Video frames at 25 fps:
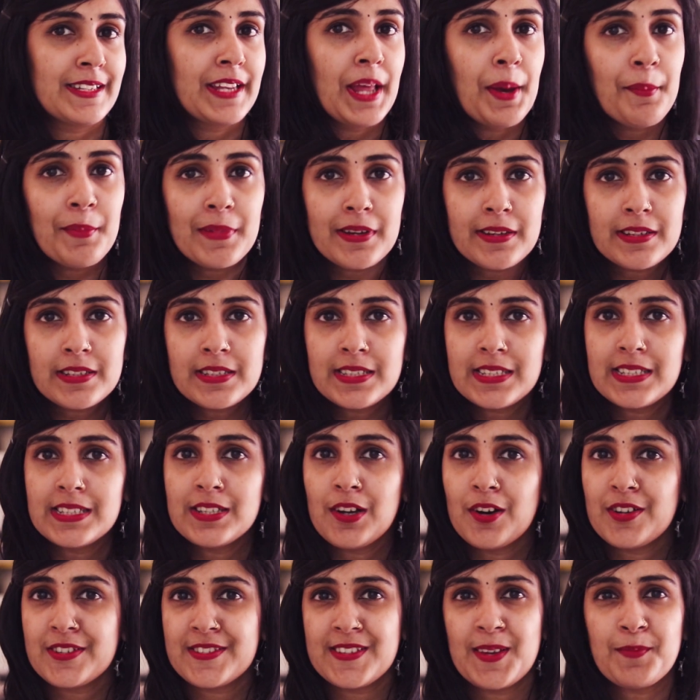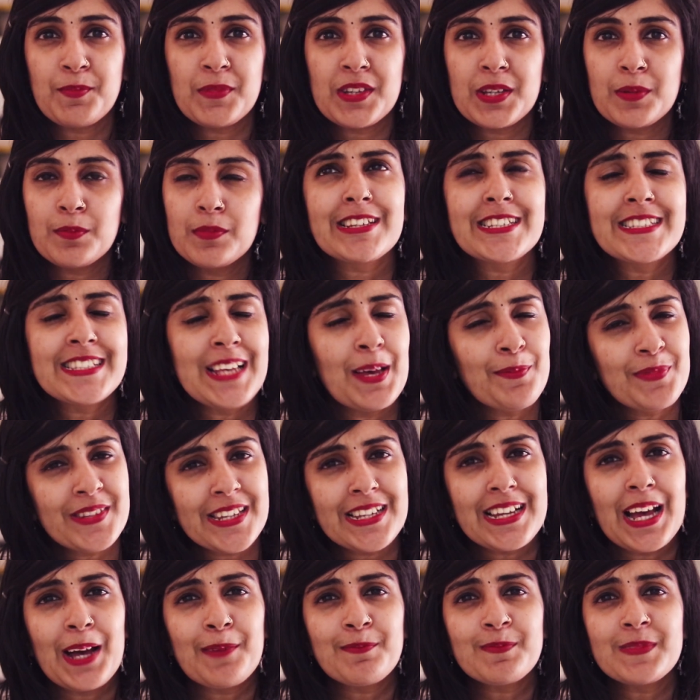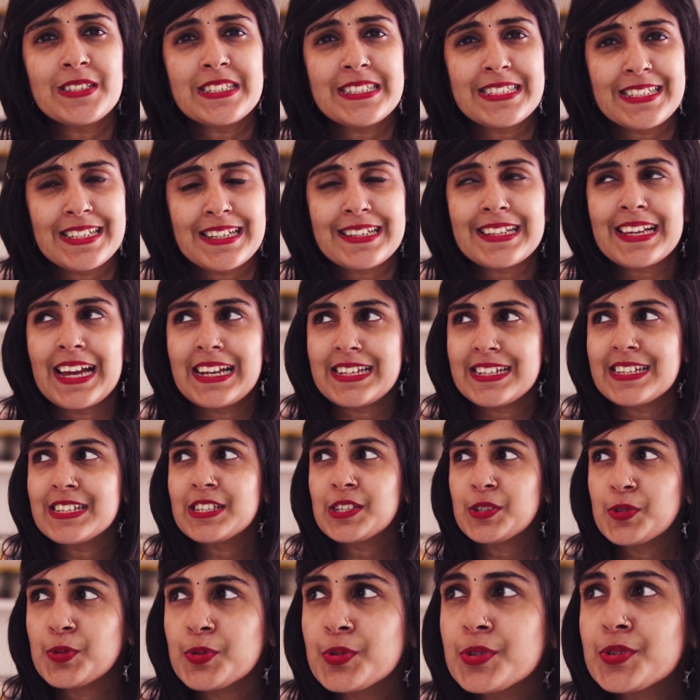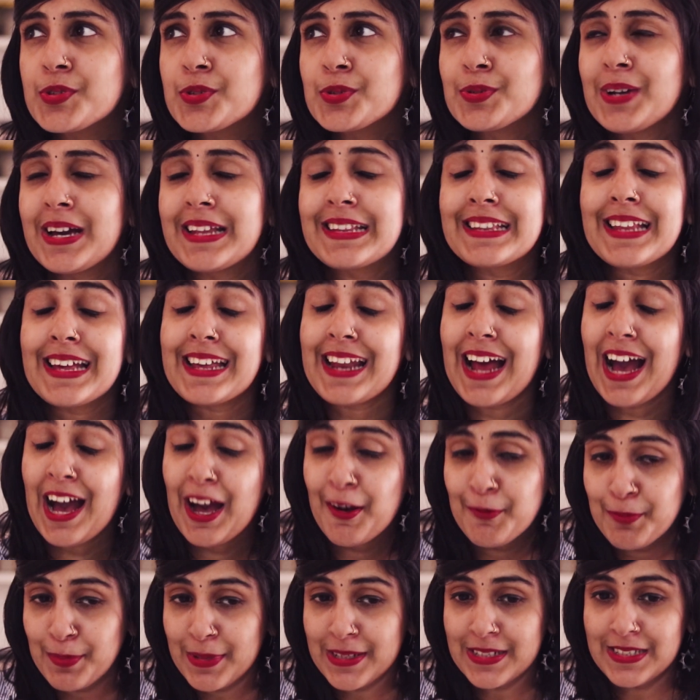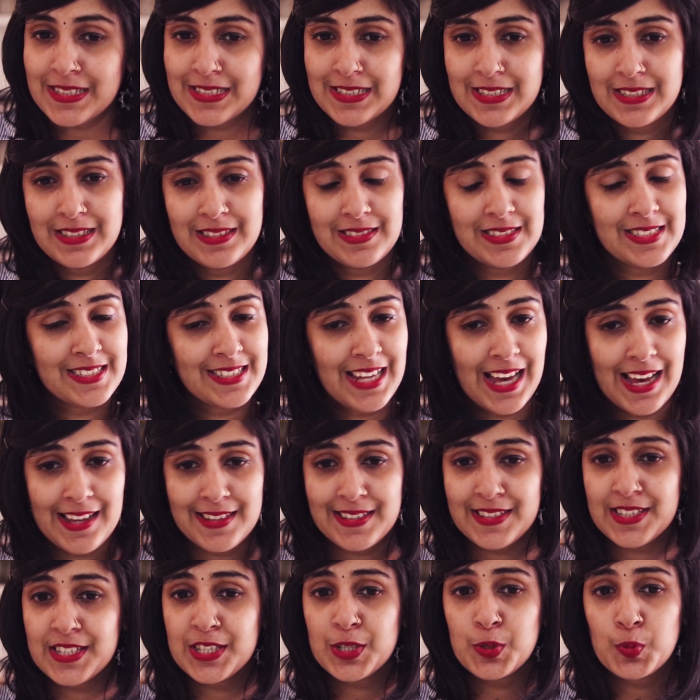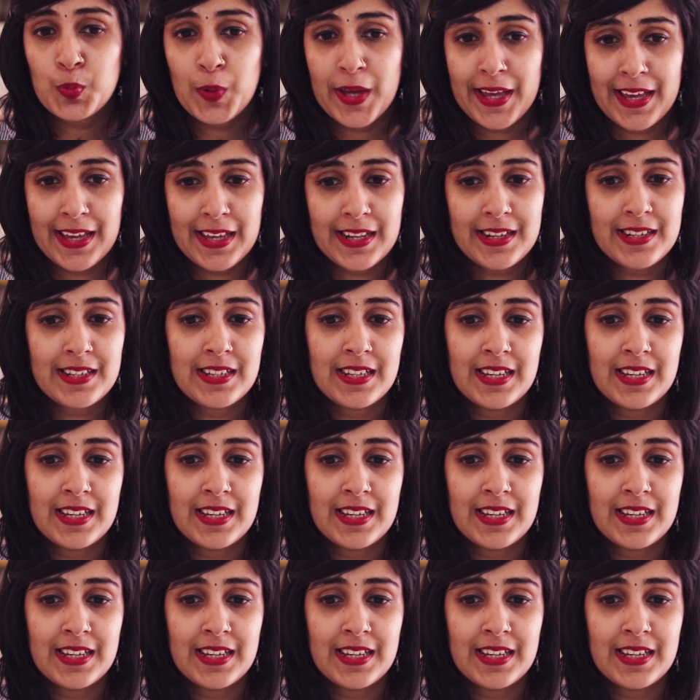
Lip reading: lemon tea or something. It's something I'm still getting used to, and there have been stances where